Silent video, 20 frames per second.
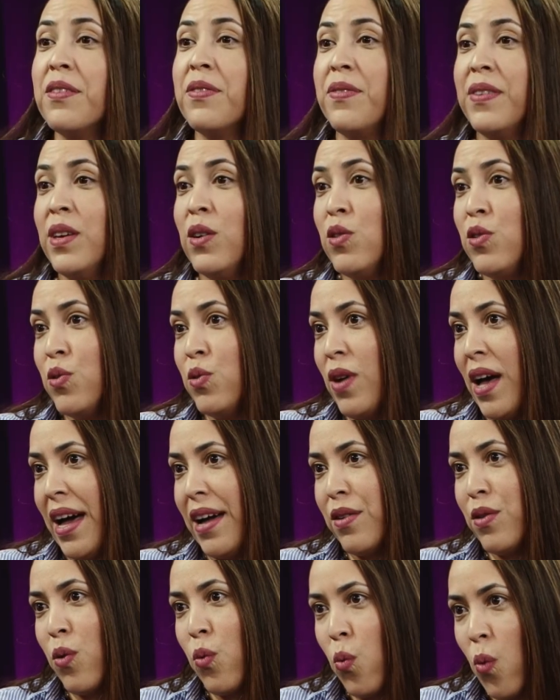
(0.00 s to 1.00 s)
the field, you
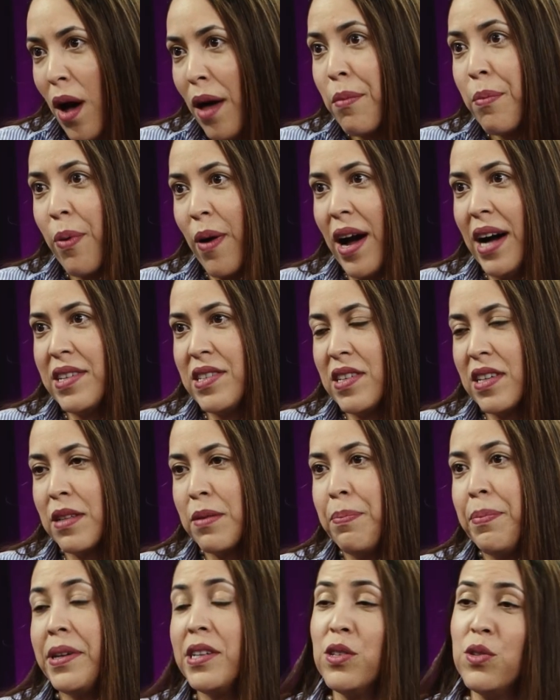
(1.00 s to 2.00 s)
handle one project,
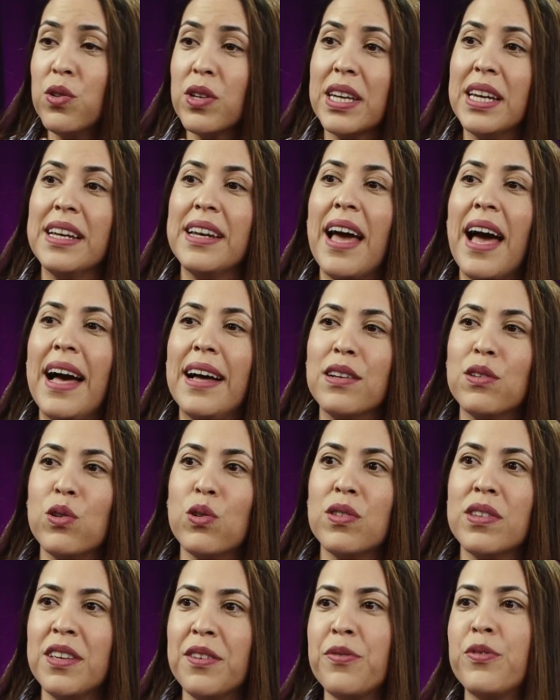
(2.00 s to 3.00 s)
but you can
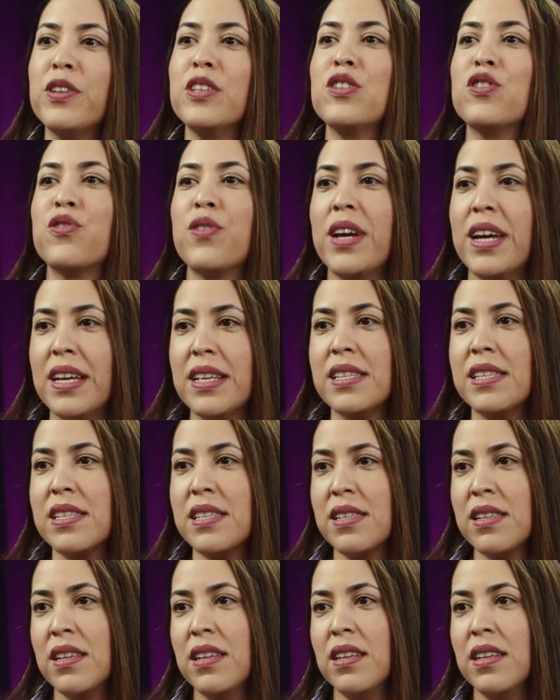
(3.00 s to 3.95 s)
handle different trades.